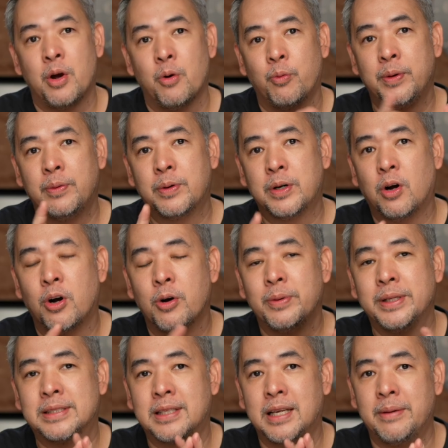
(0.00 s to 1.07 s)
we were
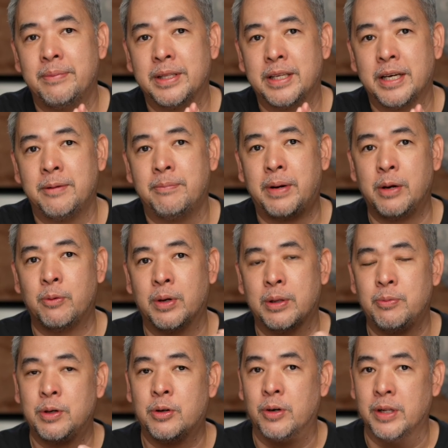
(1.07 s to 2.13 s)
always limited by
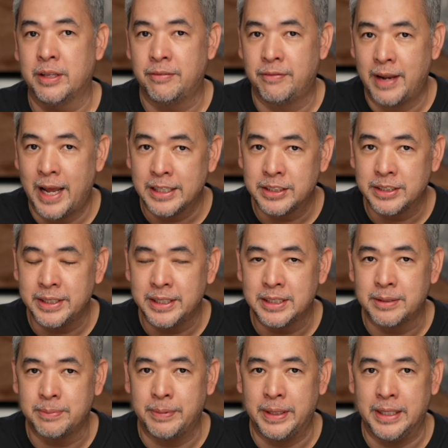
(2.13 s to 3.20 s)
what we call the flash sync
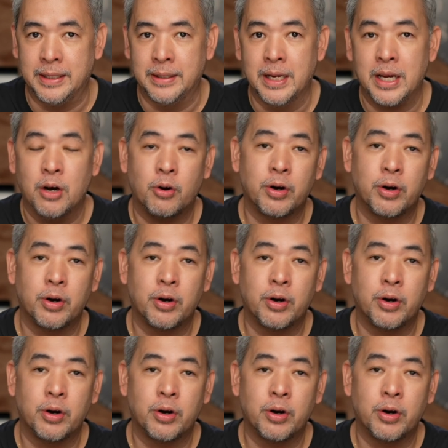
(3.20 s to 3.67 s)
speed